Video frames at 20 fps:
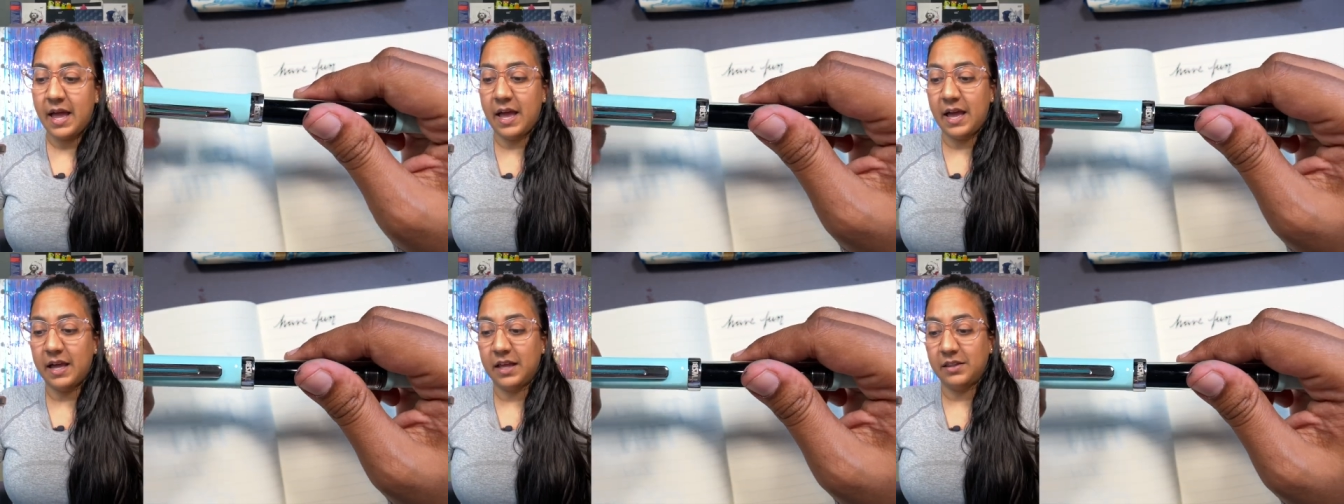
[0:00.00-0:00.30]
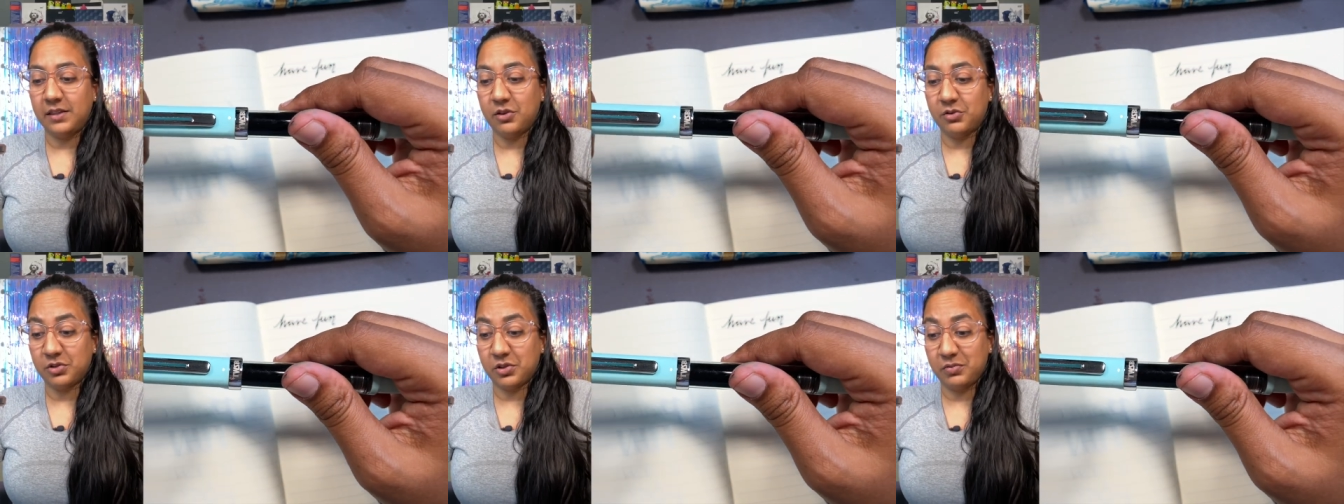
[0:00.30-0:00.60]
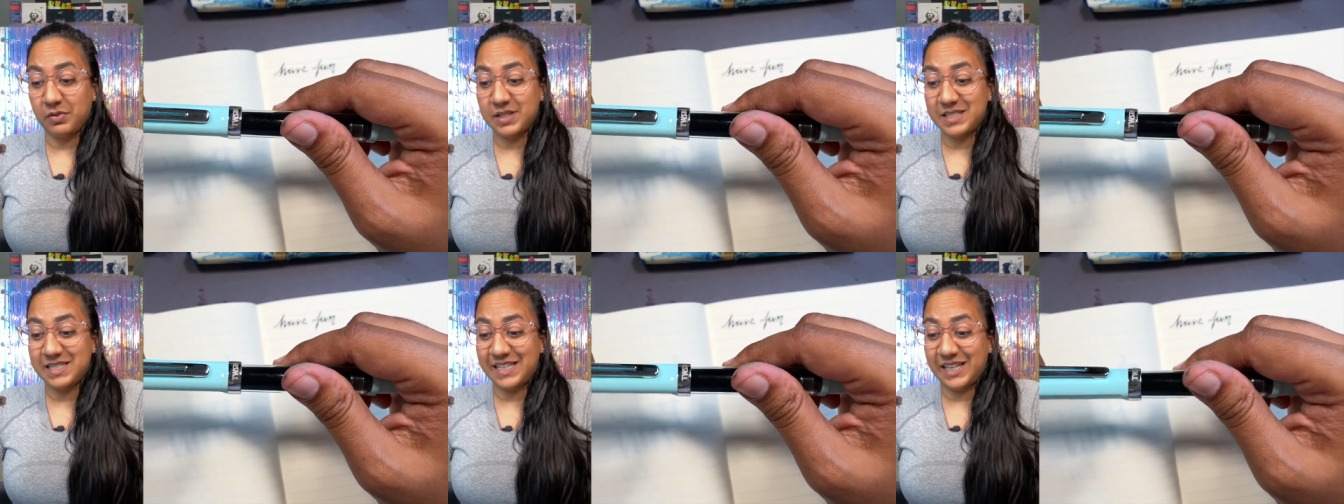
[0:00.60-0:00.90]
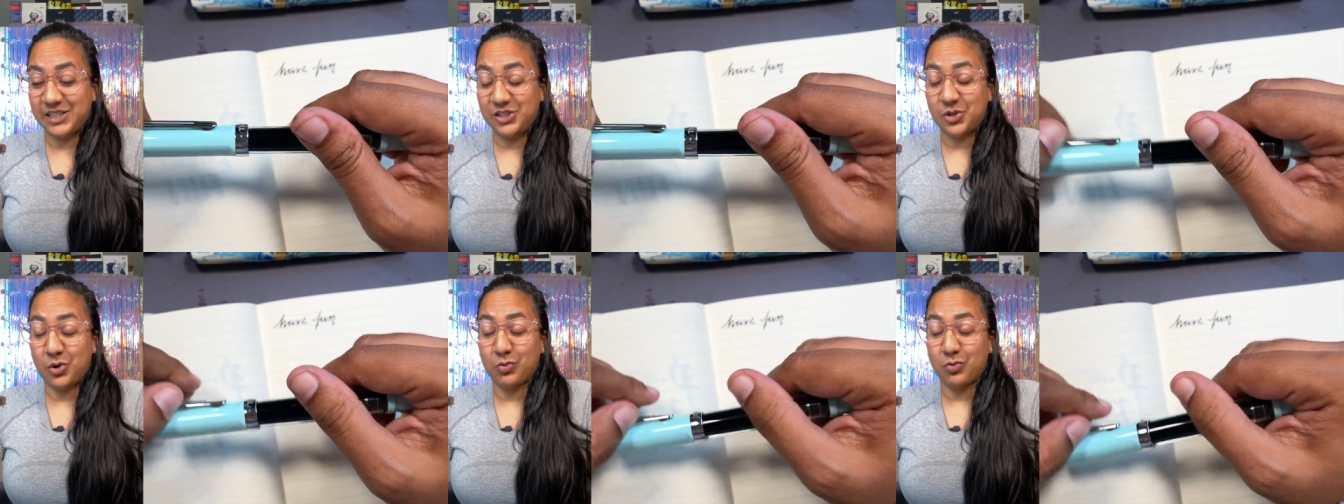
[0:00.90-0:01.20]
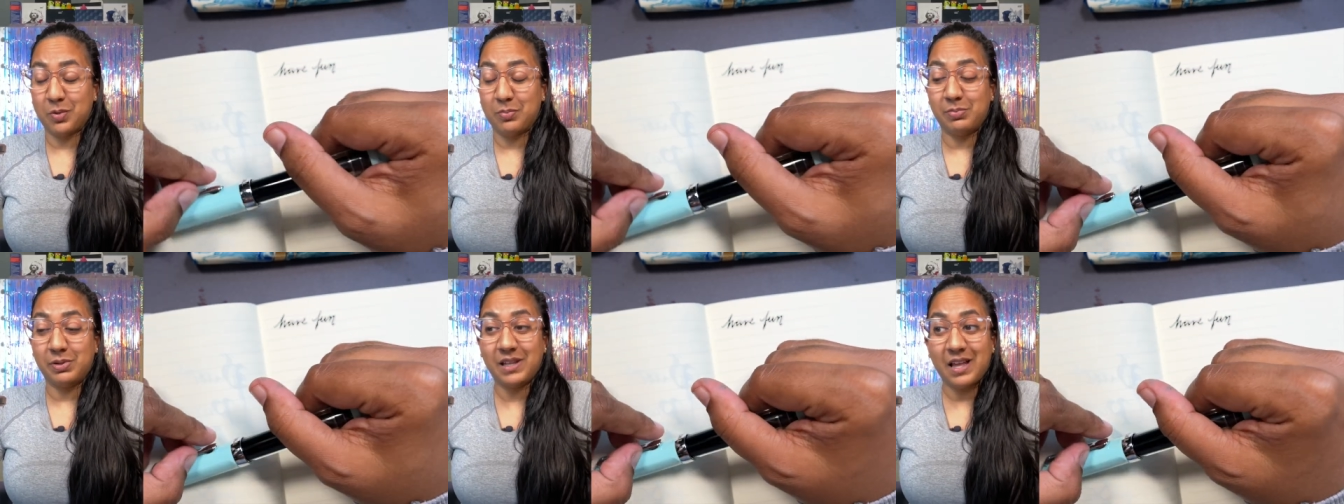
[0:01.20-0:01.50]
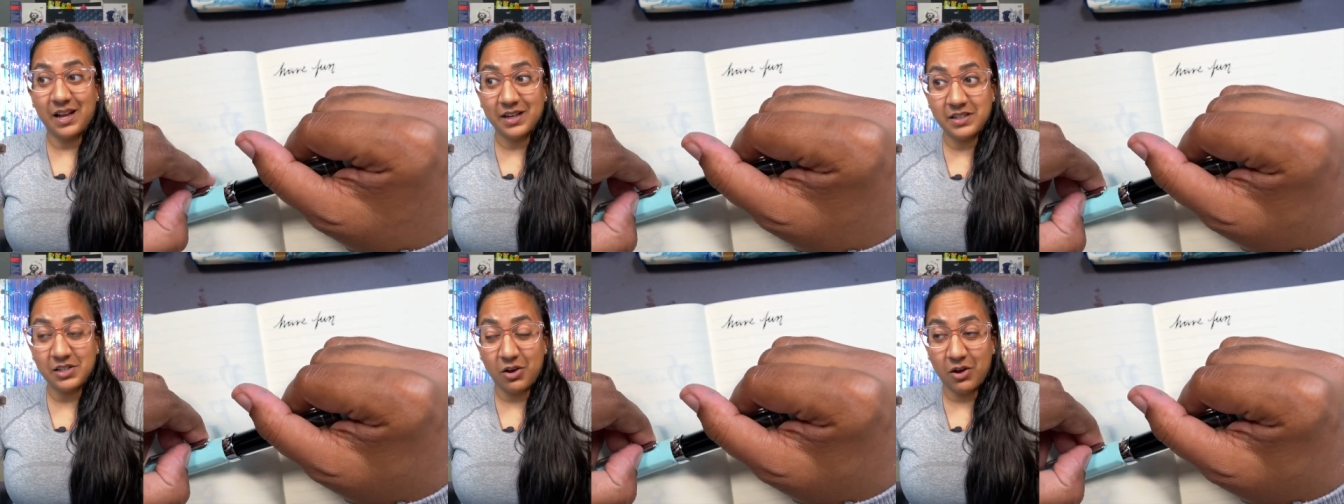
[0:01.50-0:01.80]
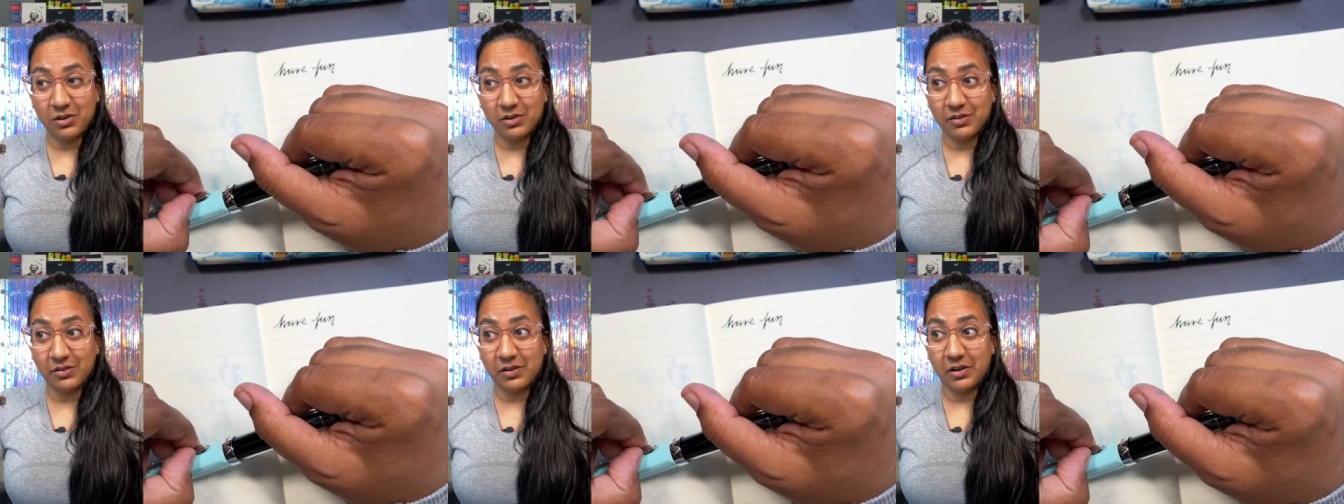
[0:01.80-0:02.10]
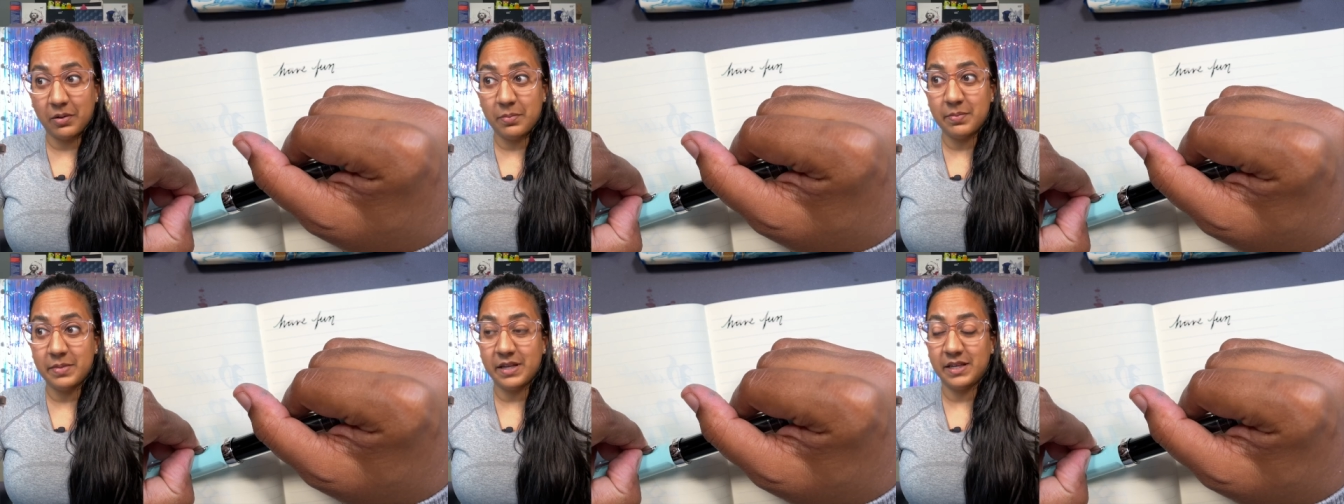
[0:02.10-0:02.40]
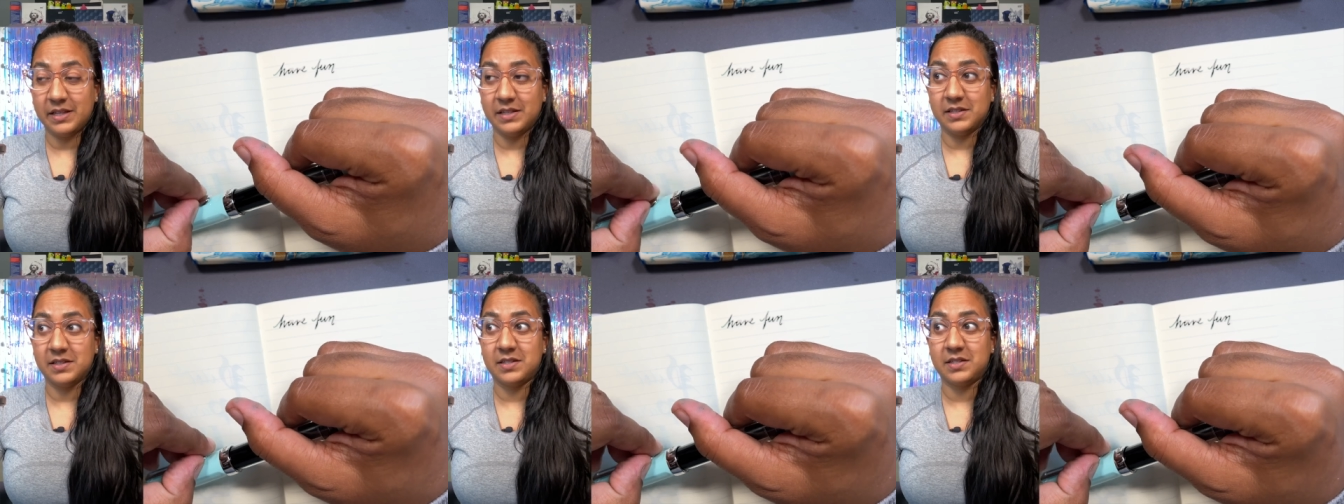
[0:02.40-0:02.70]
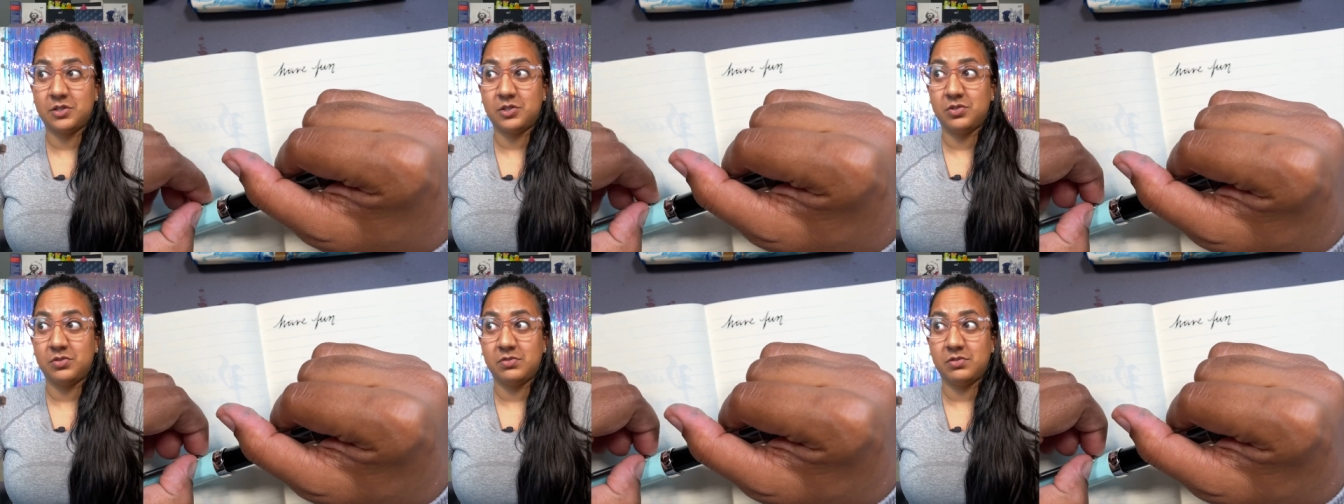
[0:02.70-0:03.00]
And the only reason I don't reply to all of them is